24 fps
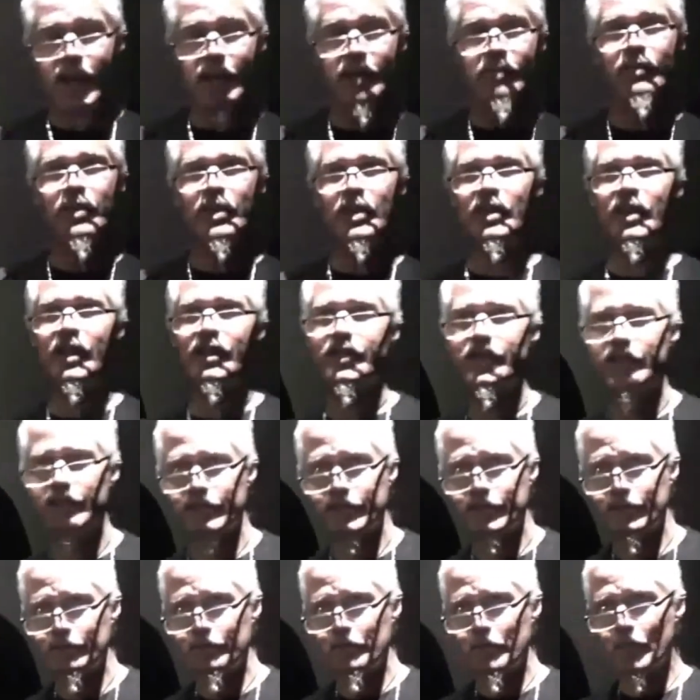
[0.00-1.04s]
and
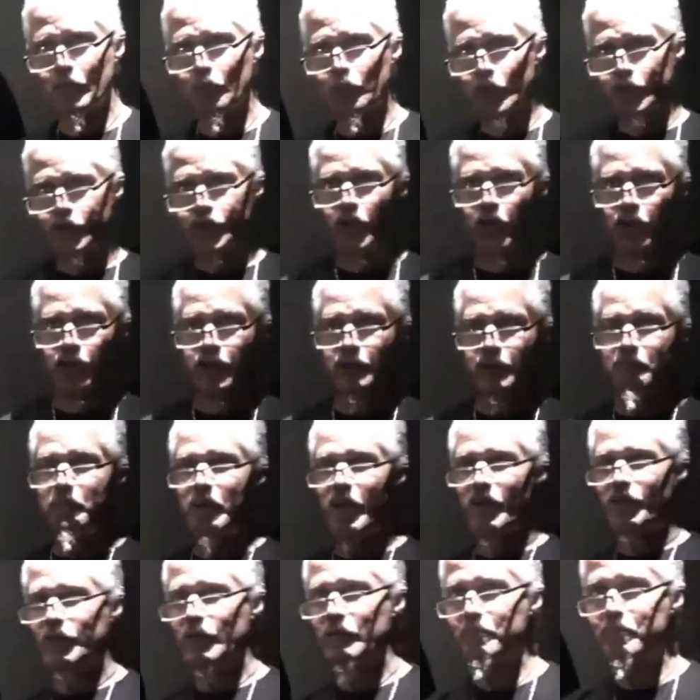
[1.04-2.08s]
religion. We're
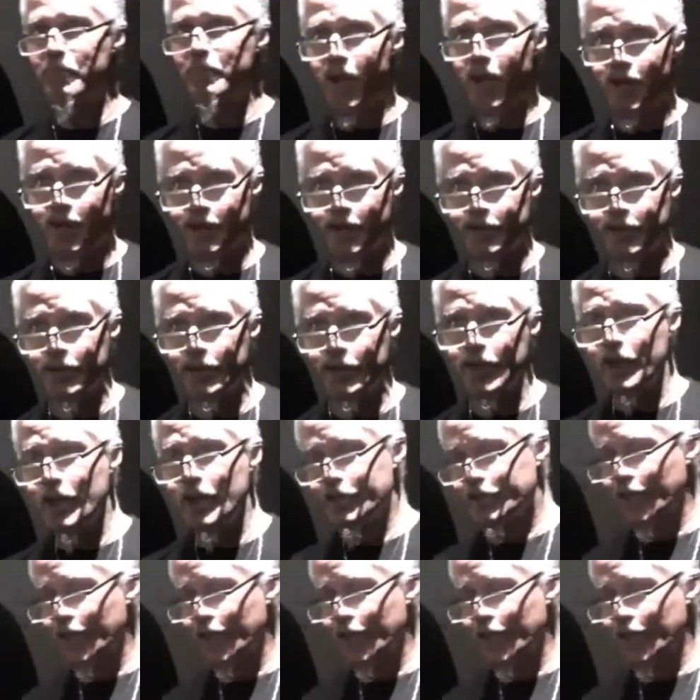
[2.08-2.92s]
talking mathematics,